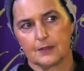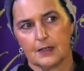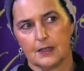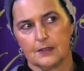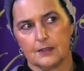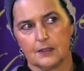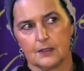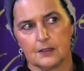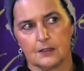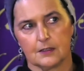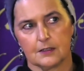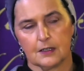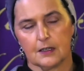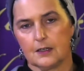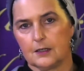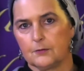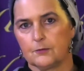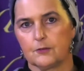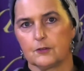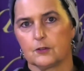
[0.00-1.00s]
And then the
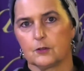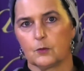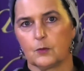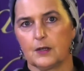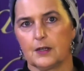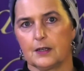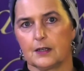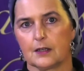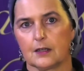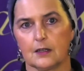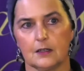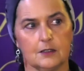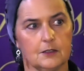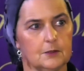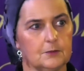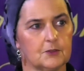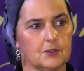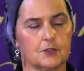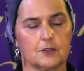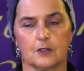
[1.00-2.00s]
time for the wedding
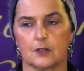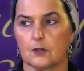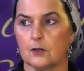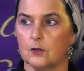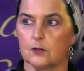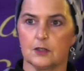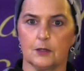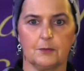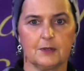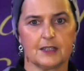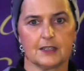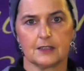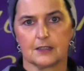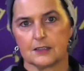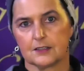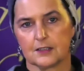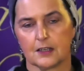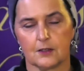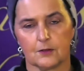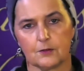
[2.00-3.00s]
comes, and you're like, oh, let me get
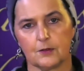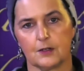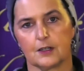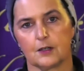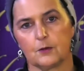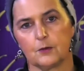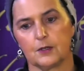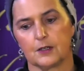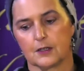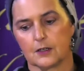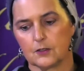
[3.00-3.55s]
this out right quick.